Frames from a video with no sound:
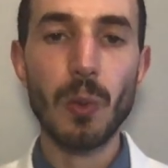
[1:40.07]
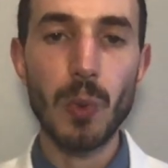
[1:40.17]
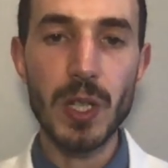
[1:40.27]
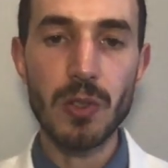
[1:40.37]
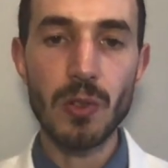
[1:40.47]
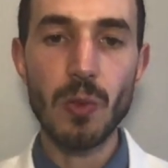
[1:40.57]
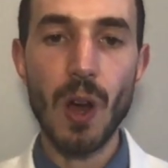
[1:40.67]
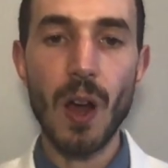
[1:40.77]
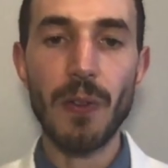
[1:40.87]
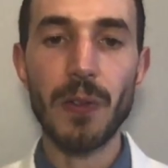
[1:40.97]
We do
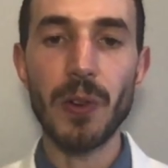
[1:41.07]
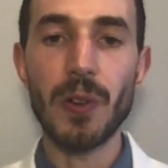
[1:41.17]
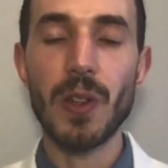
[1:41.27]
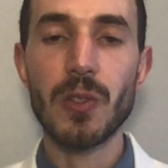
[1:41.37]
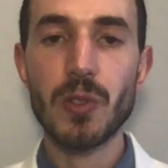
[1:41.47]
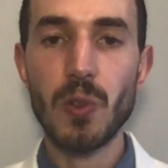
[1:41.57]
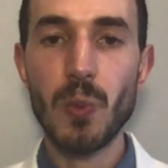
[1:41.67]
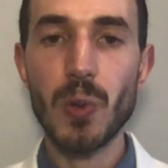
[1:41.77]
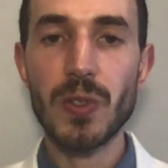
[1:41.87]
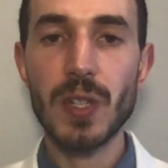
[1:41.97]
offer 2
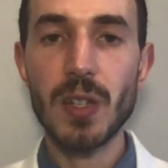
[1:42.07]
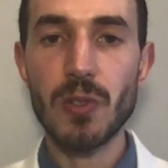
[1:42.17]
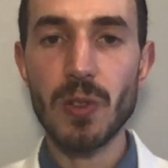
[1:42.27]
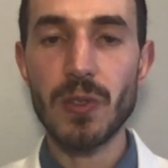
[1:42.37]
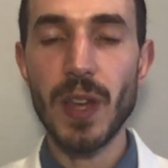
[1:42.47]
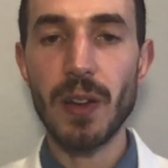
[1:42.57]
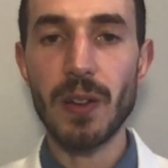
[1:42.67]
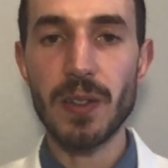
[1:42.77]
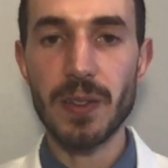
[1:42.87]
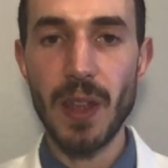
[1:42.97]
procedures that are
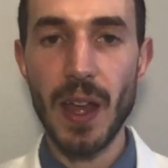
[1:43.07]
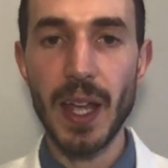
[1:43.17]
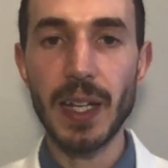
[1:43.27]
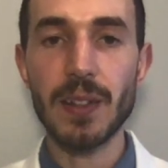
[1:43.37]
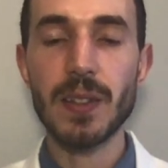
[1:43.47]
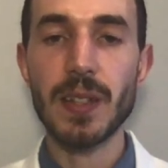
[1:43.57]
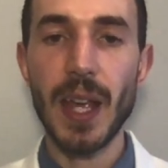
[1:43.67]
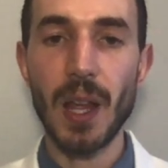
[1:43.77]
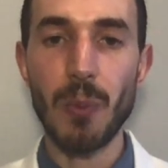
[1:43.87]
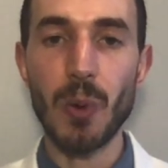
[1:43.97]
designed to
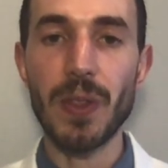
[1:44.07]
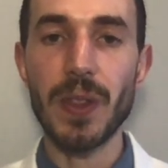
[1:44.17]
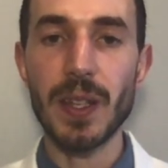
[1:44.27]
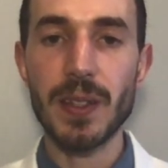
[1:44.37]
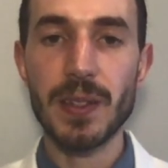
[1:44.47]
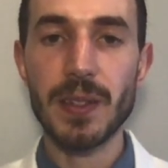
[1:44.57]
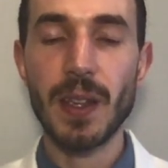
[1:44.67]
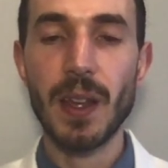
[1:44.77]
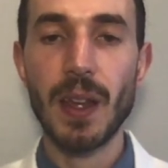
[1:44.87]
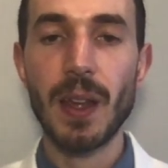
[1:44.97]
help with this.
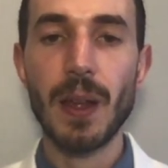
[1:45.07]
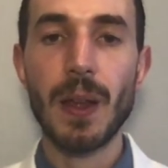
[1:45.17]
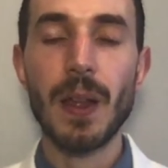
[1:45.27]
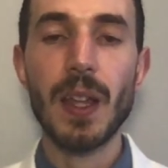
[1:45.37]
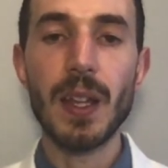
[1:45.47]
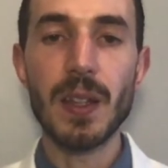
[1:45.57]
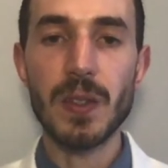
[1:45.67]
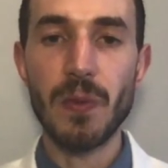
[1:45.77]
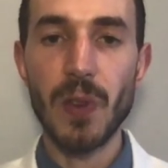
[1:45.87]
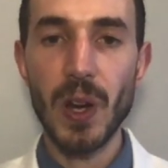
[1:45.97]
It is
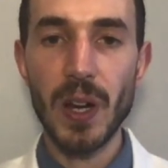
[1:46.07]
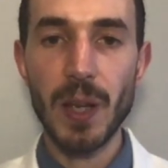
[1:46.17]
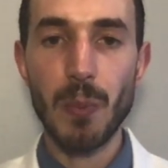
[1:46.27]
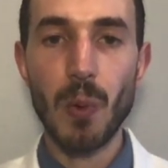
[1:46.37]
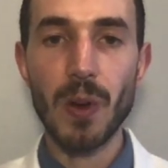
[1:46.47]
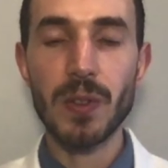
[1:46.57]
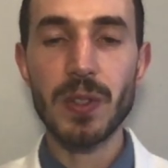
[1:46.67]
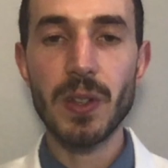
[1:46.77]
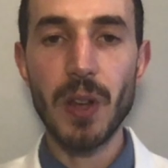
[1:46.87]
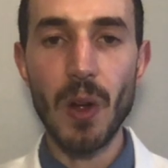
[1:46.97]
very important
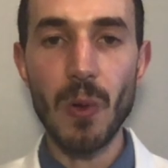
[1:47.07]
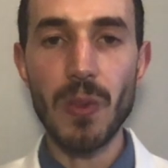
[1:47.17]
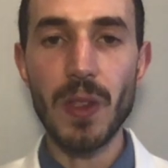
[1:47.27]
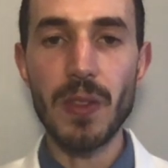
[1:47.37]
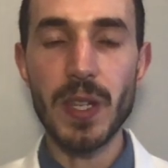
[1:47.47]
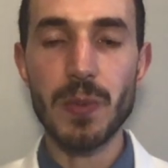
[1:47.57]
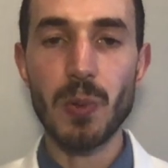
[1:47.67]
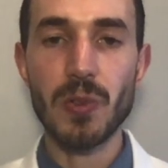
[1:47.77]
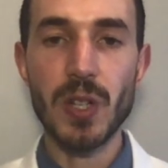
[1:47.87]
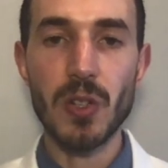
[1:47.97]
to note that these
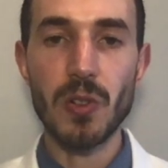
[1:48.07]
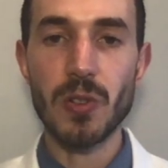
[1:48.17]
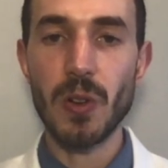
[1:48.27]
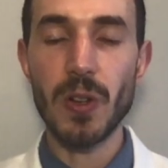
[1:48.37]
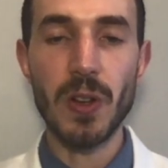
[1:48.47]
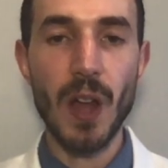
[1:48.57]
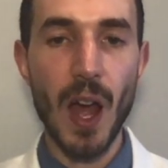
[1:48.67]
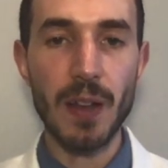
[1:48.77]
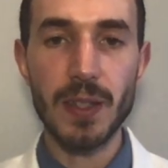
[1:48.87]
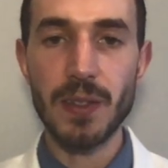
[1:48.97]
procedures are
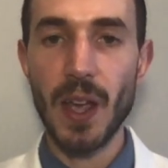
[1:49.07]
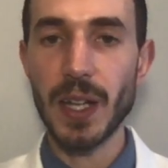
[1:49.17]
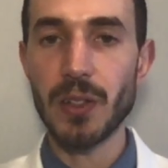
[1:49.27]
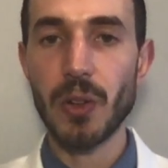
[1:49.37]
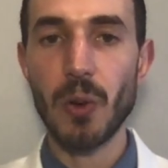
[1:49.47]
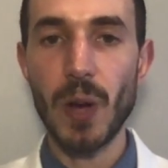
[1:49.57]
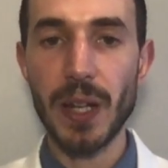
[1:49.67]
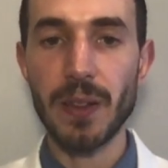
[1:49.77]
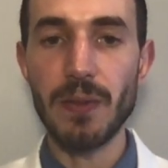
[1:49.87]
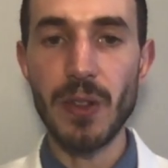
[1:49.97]
not designed to
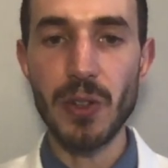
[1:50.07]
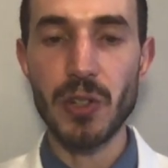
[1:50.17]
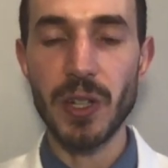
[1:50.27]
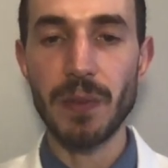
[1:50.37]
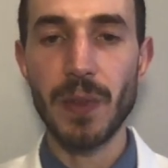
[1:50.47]
correct the vision.